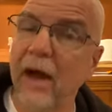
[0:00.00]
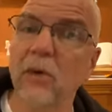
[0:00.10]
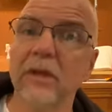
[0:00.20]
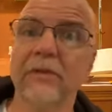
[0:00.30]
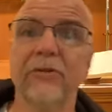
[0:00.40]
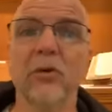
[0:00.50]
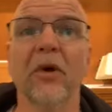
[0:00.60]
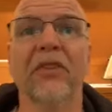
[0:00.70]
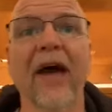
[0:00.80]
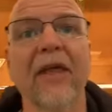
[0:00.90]
I'll leave you
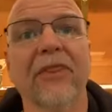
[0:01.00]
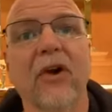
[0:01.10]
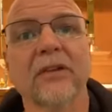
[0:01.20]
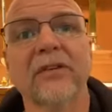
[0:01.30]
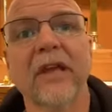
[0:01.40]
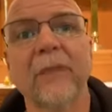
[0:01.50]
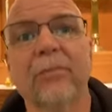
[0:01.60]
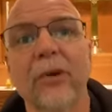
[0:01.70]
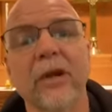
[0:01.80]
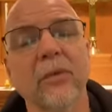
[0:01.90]
with that thought today.
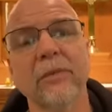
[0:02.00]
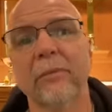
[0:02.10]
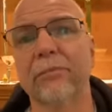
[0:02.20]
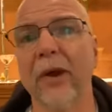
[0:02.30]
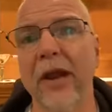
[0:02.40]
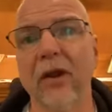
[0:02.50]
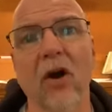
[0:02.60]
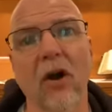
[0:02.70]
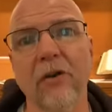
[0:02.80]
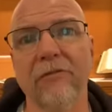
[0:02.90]
Bryn, we've been praying
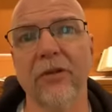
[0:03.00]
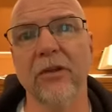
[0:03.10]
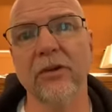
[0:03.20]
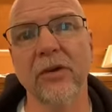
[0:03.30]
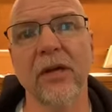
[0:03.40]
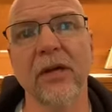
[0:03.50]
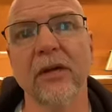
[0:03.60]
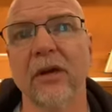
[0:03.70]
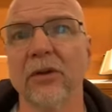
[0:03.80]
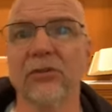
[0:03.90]
hard for you.
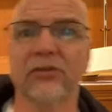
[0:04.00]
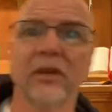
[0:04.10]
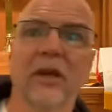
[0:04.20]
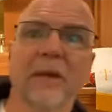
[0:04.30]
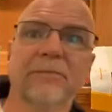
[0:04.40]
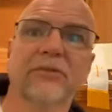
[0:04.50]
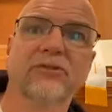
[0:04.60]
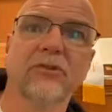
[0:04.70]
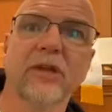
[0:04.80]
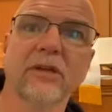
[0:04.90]
Are you still up the
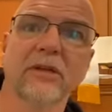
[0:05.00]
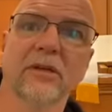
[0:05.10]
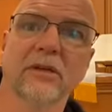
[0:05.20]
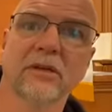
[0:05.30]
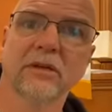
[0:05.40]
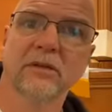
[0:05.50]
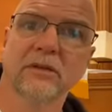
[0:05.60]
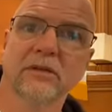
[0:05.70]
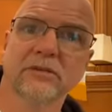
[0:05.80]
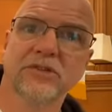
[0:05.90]
street,
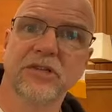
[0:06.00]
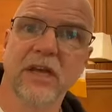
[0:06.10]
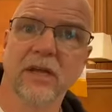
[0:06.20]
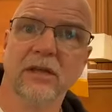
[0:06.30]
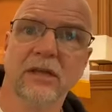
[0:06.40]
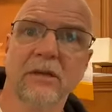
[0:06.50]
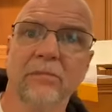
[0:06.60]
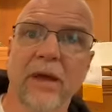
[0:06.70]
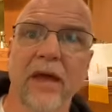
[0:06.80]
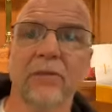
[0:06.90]
sick,
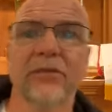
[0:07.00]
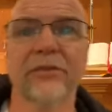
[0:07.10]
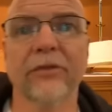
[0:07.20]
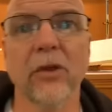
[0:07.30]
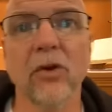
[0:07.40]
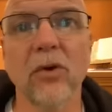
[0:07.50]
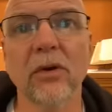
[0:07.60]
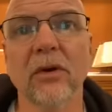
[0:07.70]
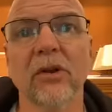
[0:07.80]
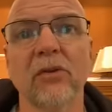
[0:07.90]
in bed with the
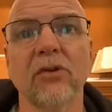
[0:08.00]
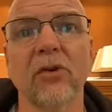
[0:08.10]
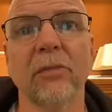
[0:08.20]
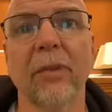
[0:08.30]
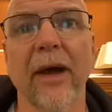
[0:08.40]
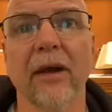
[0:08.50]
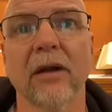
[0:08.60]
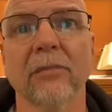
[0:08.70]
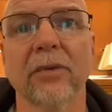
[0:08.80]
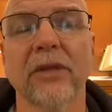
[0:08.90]
flu? Or are you doing
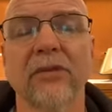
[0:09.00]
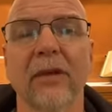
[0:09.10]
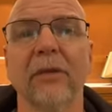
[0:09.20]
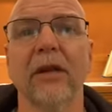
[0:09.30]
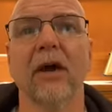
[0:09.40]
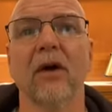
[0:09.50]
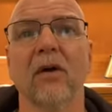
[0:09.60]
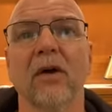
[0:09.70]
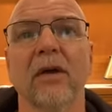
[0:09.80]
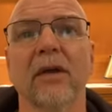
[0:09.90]
better? Please let me
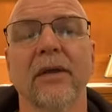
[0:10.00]
know.